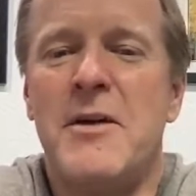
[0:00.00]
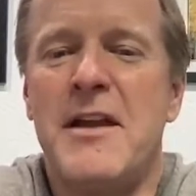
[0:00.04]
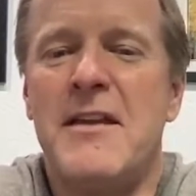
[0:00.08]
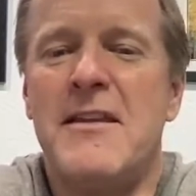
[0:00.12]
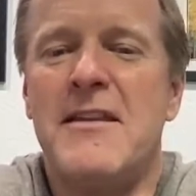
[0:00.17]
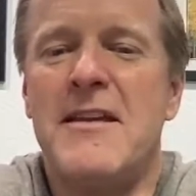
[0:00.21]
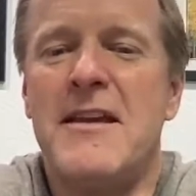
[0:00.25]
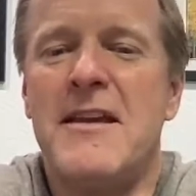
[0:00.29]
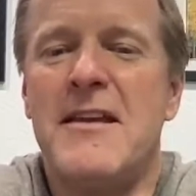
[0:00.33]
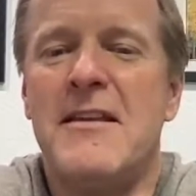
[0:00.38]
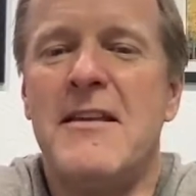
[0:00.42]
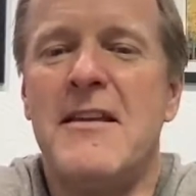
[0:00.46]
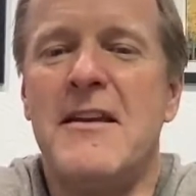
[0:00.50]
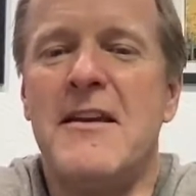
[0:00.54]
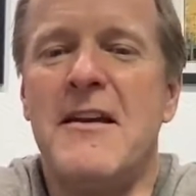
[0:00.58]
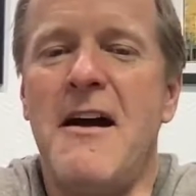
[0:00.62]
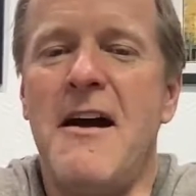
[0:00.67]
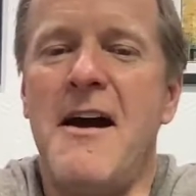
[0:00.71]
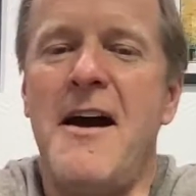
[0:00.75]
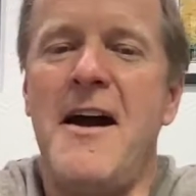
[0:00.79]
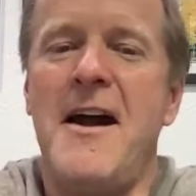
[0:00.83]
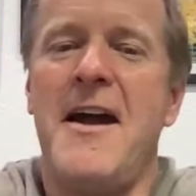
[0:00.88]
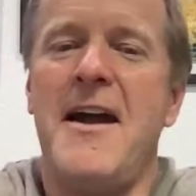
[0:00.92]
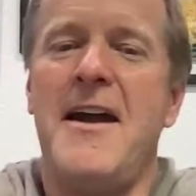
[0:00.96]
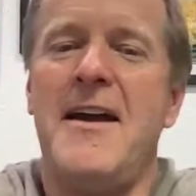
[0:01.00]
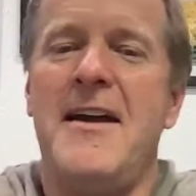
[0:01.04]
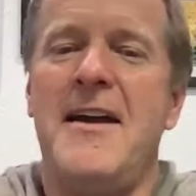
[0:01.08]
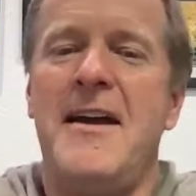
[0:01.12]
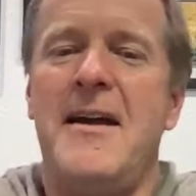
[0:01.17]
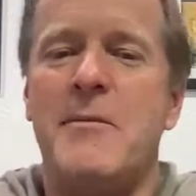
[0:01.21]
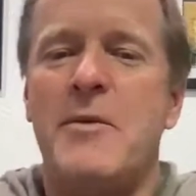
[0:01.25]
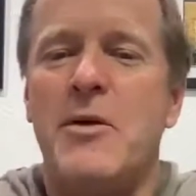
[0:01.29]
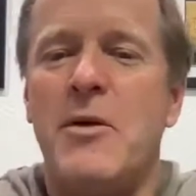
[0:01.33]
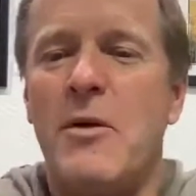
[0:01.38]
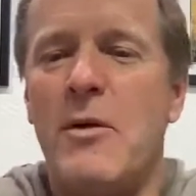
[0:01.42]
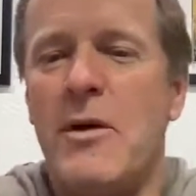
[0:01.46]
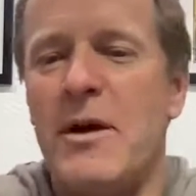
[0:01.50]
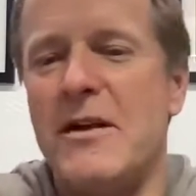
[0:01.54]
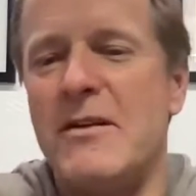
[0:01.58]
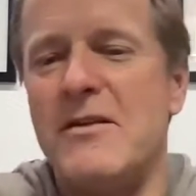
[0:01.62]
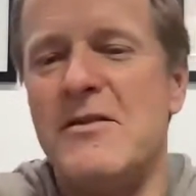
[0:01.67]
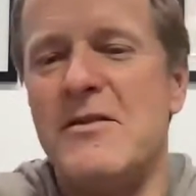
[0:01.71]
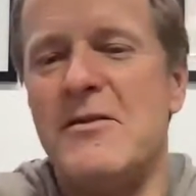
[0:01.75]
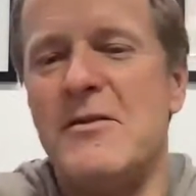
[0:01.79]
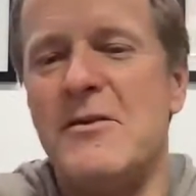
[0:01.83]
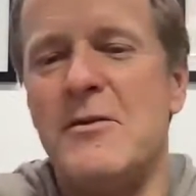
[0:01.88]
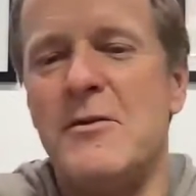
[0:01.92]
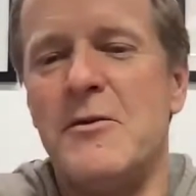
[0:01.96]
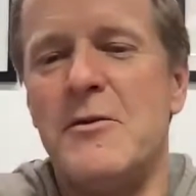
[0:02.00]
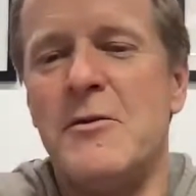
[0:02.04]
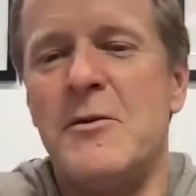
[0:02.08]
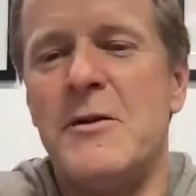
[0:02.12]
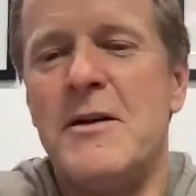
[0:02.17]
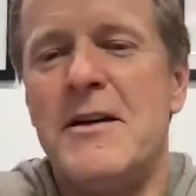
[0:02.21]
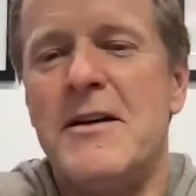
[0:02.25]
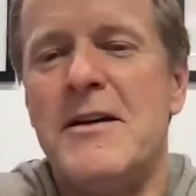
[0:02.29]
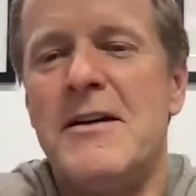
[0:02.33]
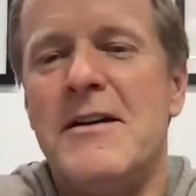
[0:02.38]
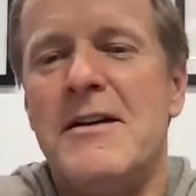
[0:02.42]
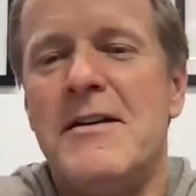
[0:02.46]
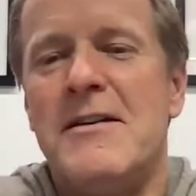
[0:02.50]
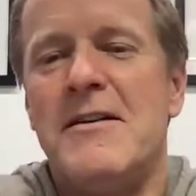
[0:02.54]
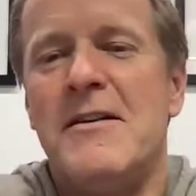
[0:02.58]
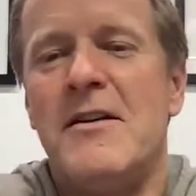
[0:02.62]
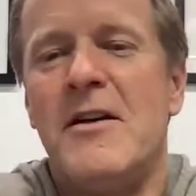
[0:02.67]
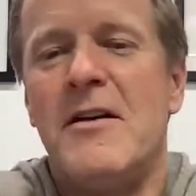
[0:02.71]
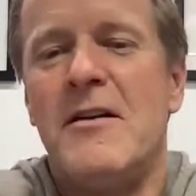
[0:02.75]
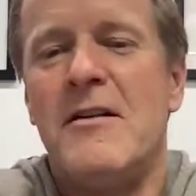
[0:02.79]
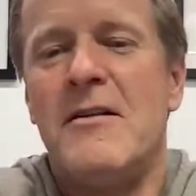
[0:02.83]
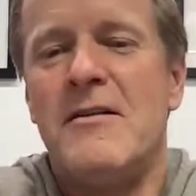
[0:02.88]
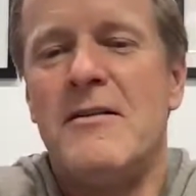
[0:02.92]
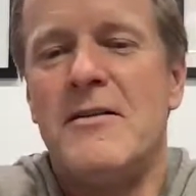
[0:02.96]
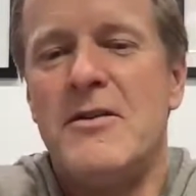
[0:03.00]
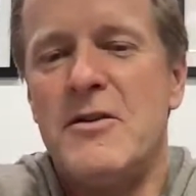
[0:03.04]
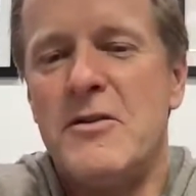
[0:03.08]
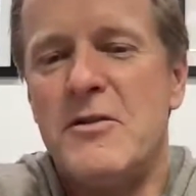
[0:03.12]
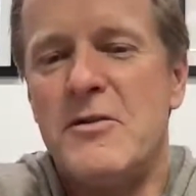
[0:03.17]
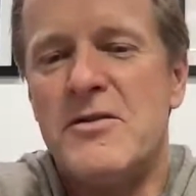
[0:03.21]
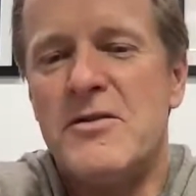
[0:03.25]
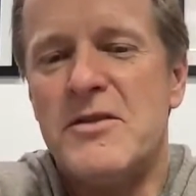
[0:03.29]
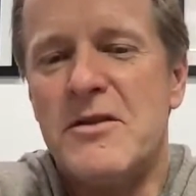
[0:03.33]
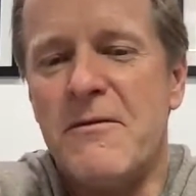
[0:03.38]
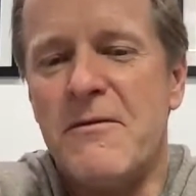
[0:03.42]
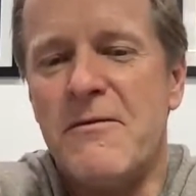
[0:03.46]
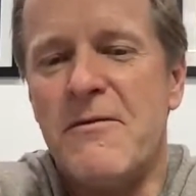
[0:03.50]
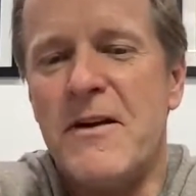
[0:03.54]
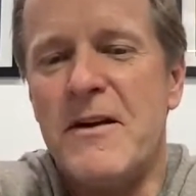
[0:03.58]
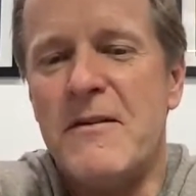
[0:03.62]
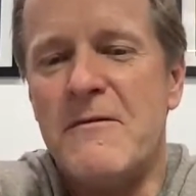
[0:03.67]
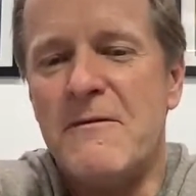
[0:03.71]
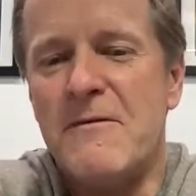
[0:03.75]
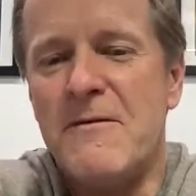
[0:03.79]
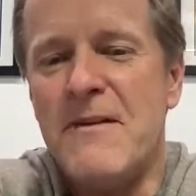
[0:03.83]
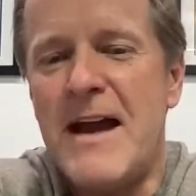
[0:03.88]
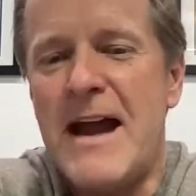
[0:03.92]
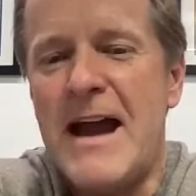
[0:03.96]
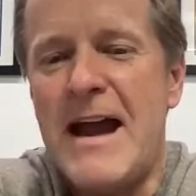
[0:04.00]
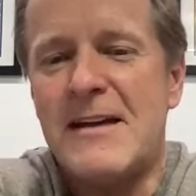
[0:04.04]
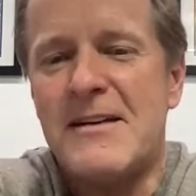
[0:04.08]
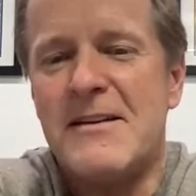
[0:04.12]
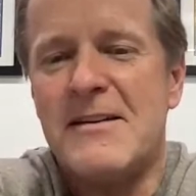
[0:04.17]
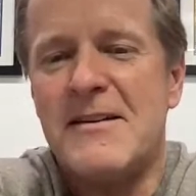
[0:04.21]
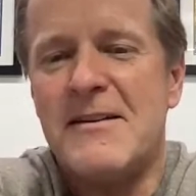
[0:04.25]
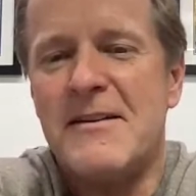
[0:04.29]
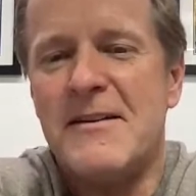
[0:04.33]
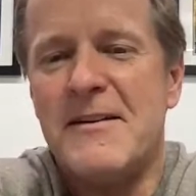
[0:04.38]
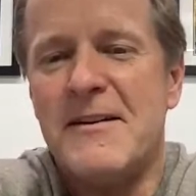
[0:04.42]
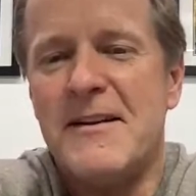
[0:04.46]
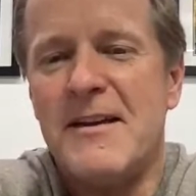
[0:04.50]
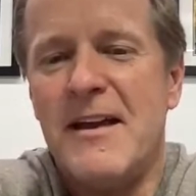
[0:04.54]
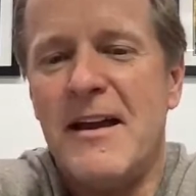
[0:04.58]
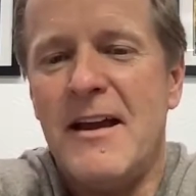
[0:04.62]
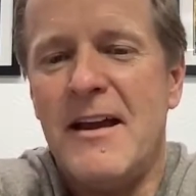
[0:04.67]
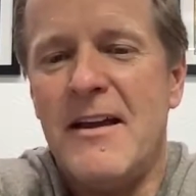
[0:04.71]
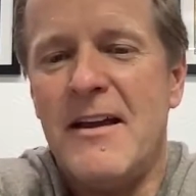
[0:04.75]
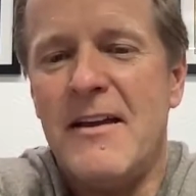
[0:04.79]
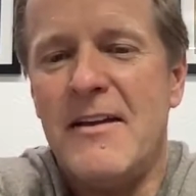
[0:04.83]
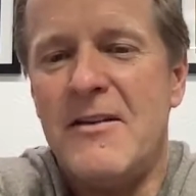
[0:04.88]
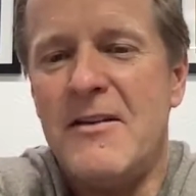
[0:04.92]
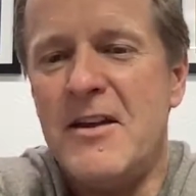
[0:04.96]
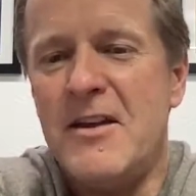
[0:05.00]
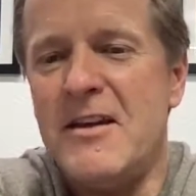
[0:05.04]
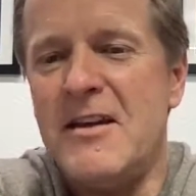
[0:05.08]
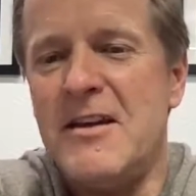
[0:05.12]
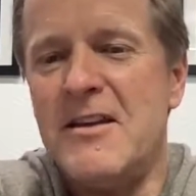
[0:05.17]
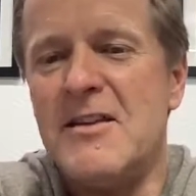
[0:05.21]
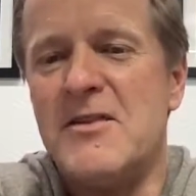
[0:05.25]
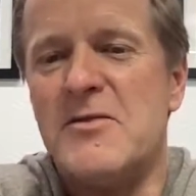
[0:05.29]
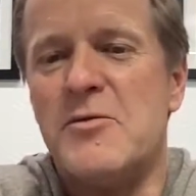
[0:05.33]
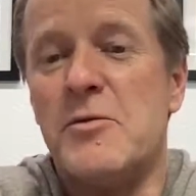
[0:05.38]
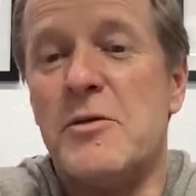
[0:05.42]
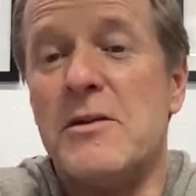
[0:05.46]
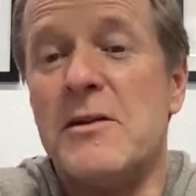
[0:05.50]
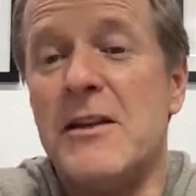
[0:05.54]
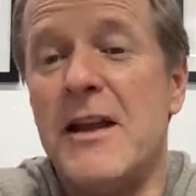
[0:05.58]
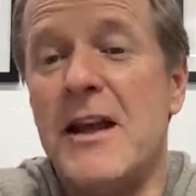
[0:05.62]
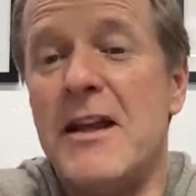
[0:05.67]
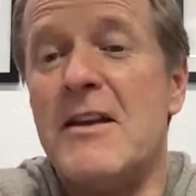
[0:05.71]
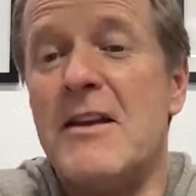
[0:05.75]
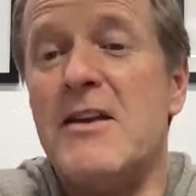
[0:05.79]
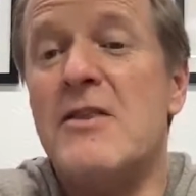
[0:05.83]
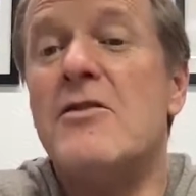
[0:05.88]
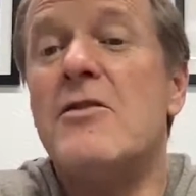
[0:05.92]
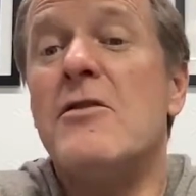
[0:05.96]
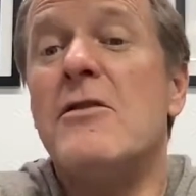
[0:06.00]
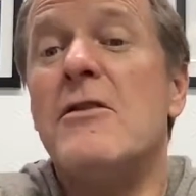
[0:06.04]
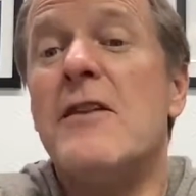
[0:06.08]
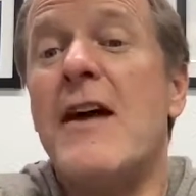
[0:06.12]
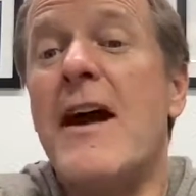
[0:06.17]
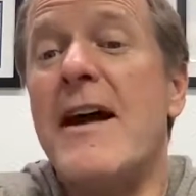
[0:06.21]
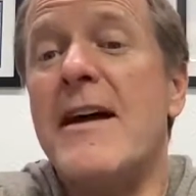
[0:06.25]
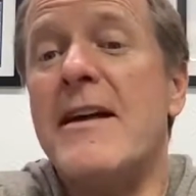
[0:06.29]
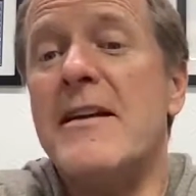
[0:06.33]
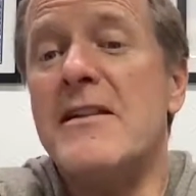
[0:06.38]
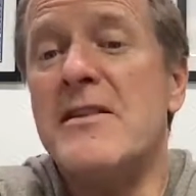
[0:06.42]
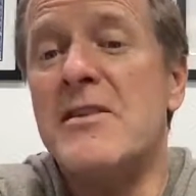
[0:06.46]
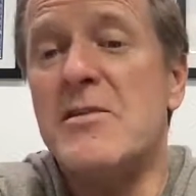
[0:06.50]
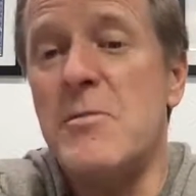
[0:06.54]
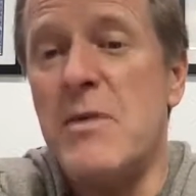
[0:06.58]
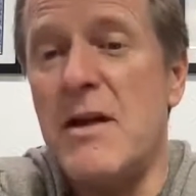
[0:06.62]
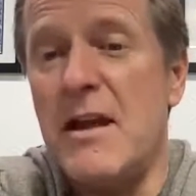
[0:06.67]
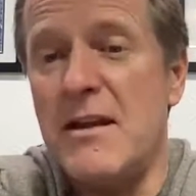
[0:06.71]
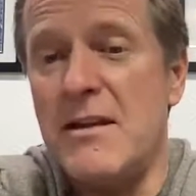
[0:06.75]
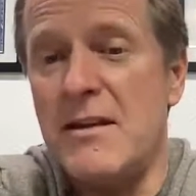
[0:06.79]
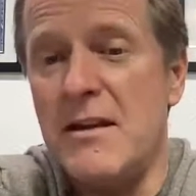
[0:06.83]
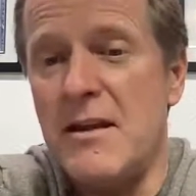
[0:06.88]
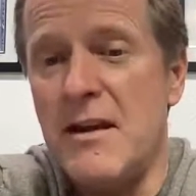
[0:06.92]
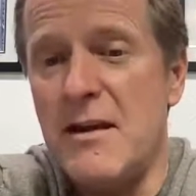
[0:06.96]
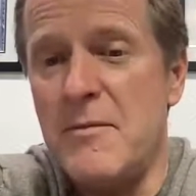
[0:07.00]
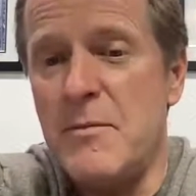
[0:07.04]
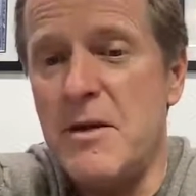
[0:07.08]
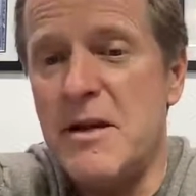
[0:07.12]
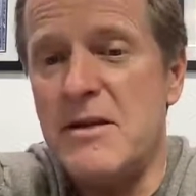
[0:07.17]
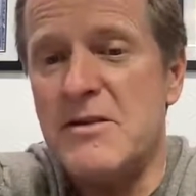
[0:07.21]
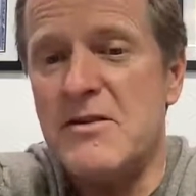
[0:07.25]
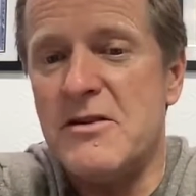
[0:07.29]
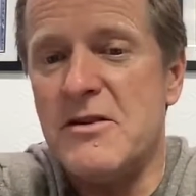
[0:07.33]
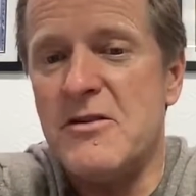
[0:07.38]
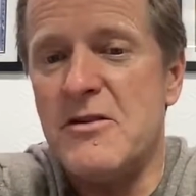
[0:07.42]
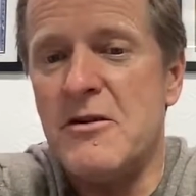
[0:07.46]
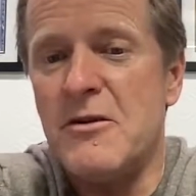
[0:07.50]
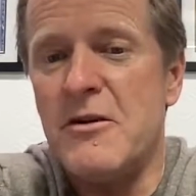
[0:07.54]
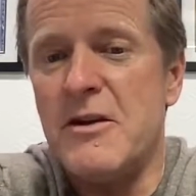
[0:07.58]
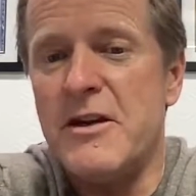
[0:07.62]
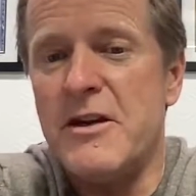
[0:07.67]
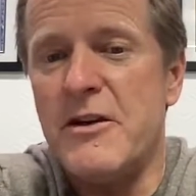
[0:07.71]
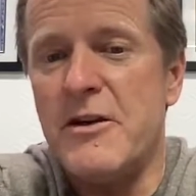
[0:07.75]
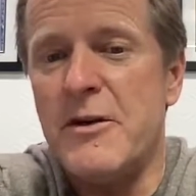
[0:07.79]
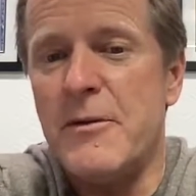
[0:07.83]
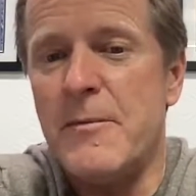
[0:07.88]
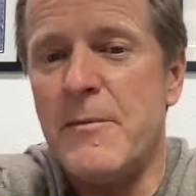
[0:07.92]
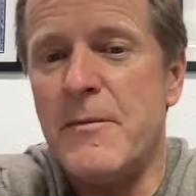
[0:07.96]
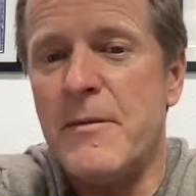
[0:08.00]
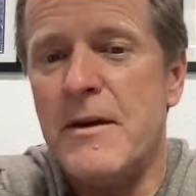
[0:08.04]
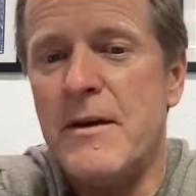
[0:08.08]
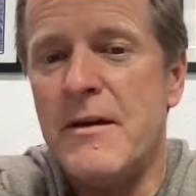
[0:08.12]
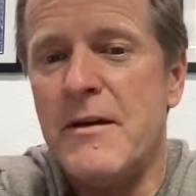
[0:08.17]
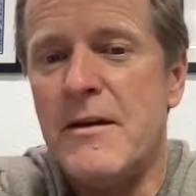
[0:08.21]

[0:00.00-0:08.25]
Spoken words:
I think that I am going to use the fun fact that is related to lion's mane that I mentioned earlier.